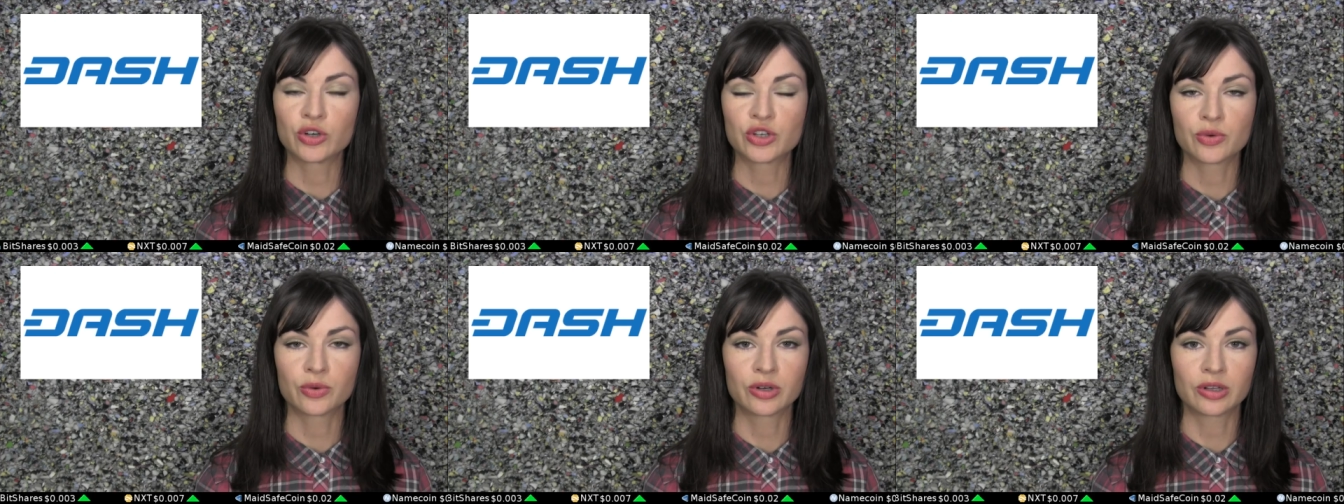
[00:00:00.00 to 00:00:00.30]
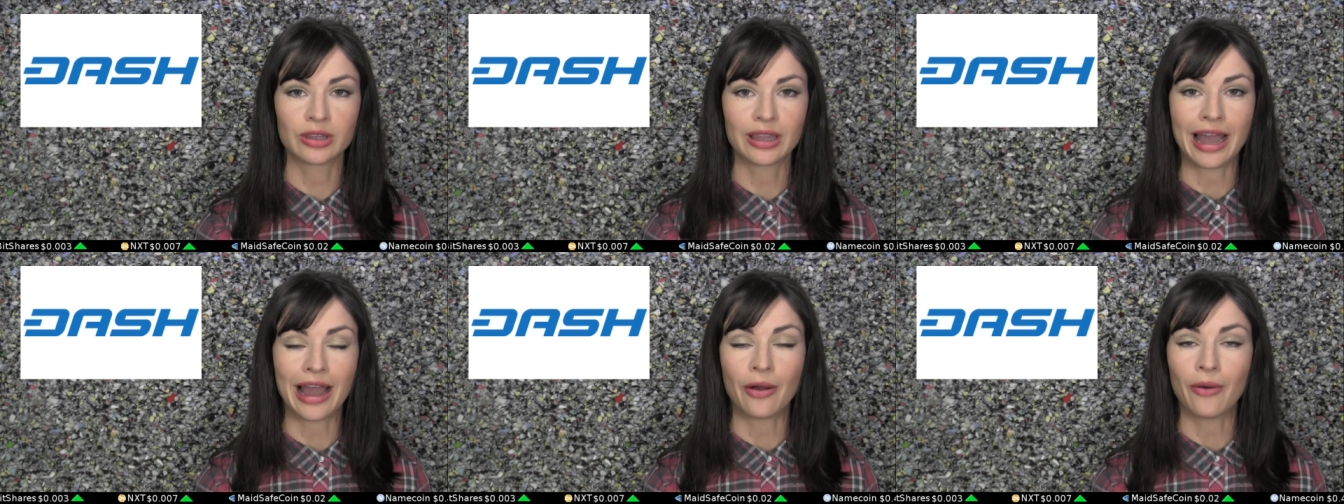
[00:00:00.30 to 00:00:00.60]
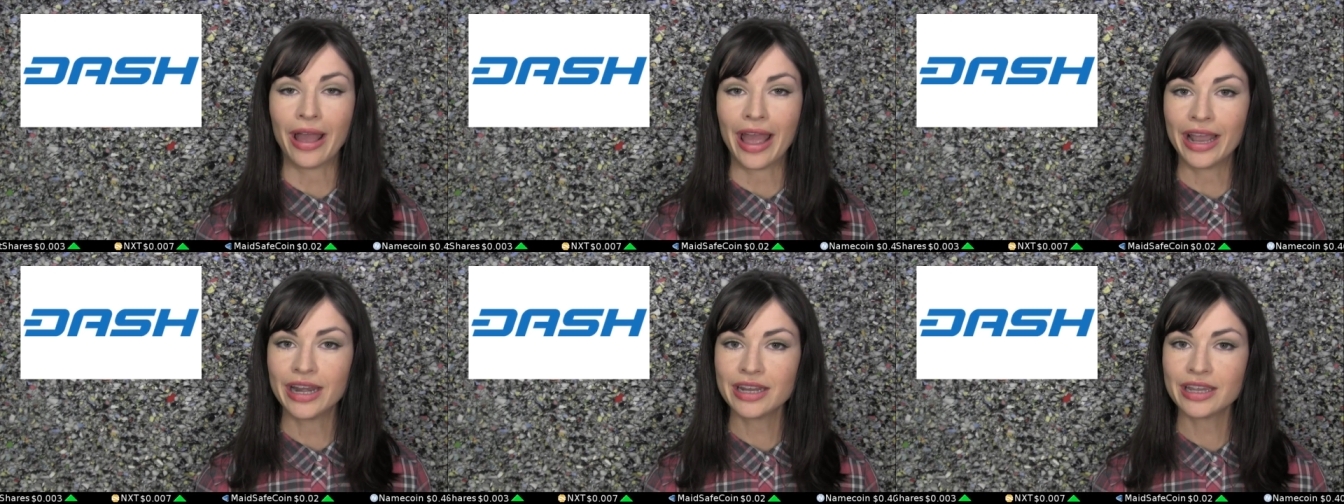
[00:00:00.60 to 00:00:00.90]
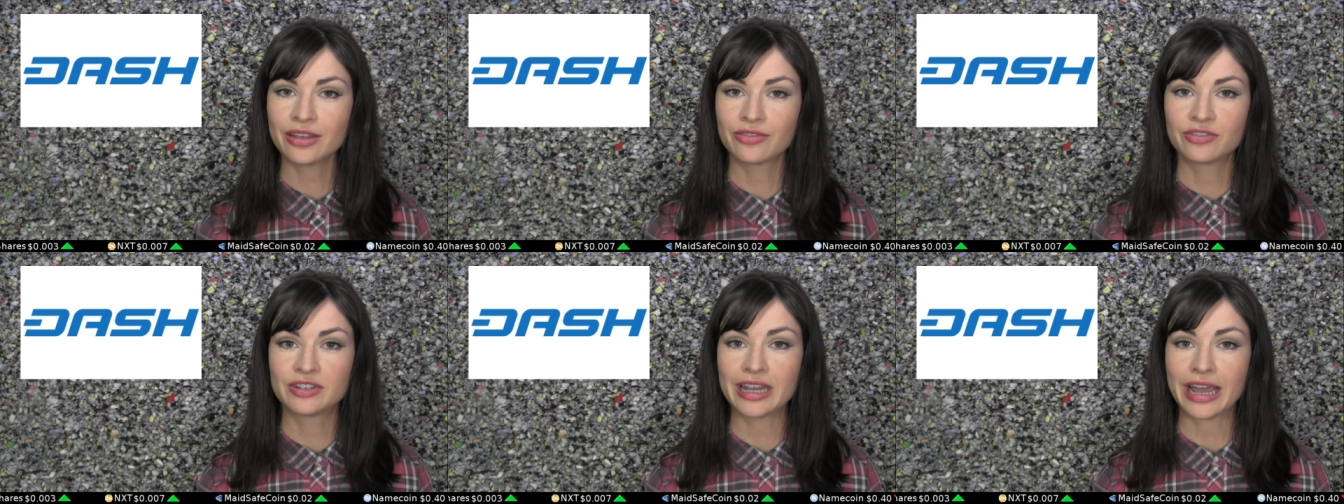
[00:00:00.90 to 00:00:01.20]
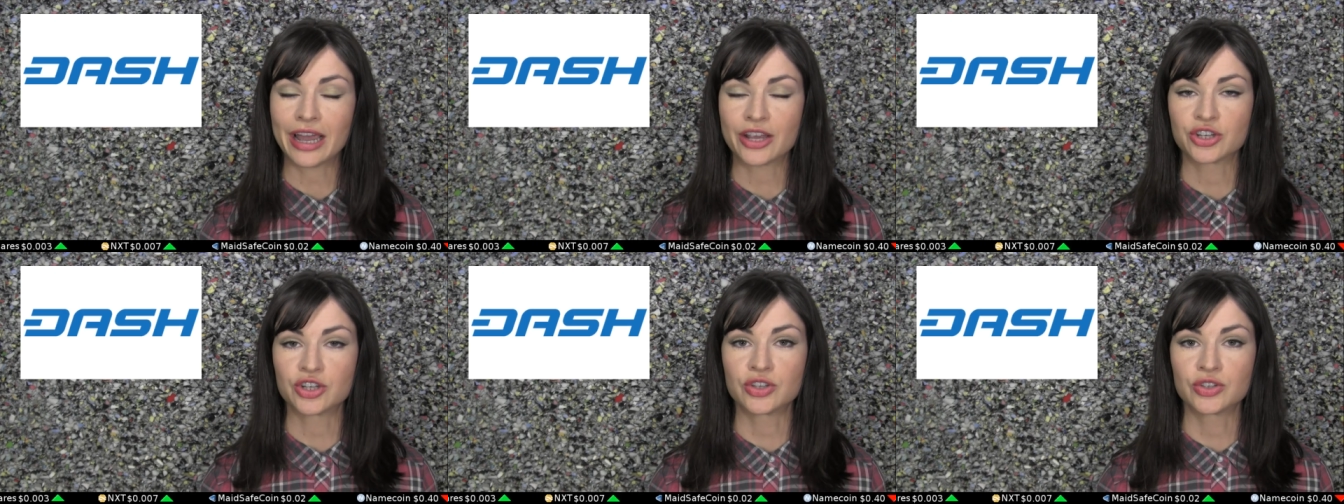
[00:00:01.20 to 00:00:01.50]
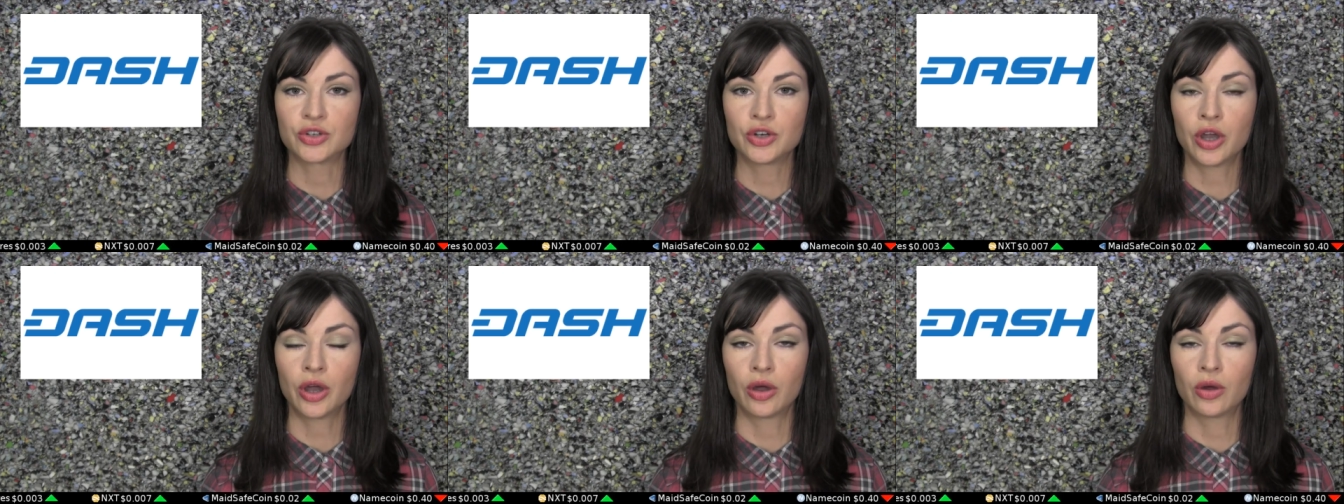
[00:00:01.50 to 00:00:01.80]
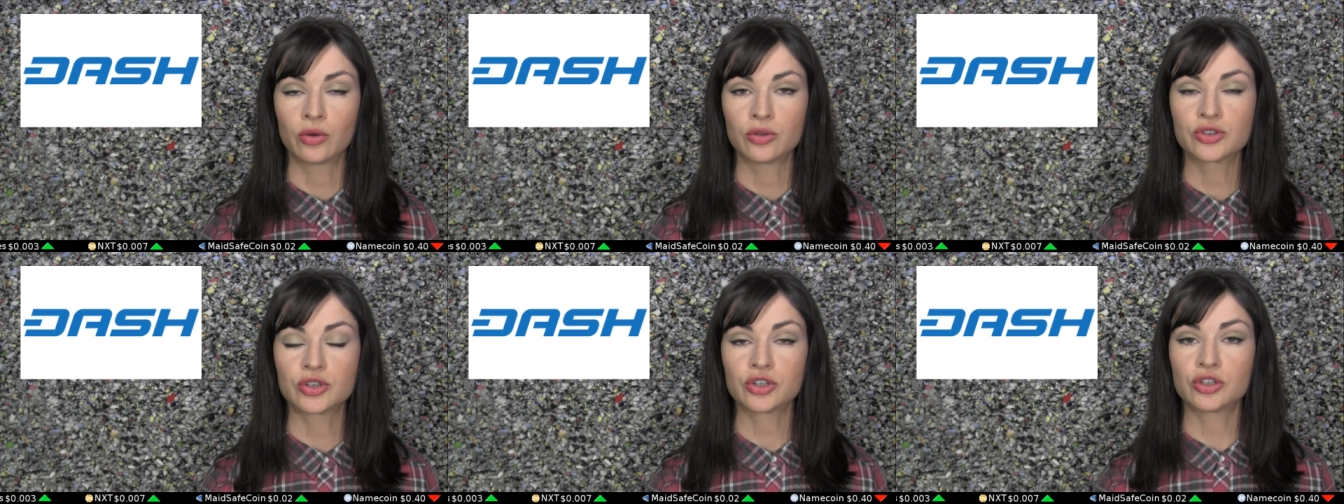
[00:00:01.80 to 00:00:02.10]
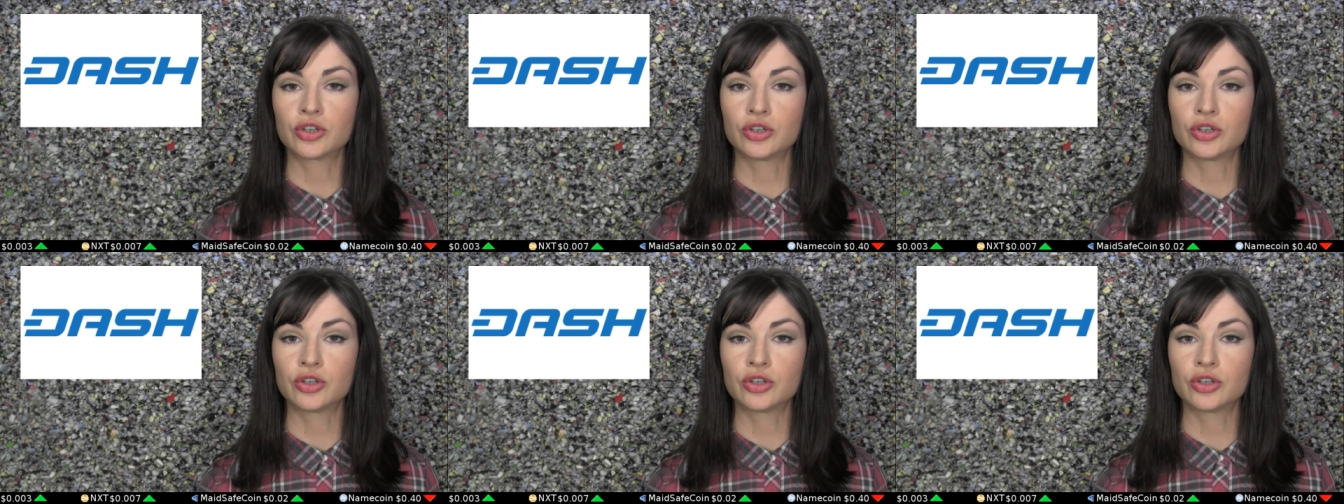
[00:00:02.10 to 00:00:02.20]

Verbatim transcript: which would allow any of Dash's nodes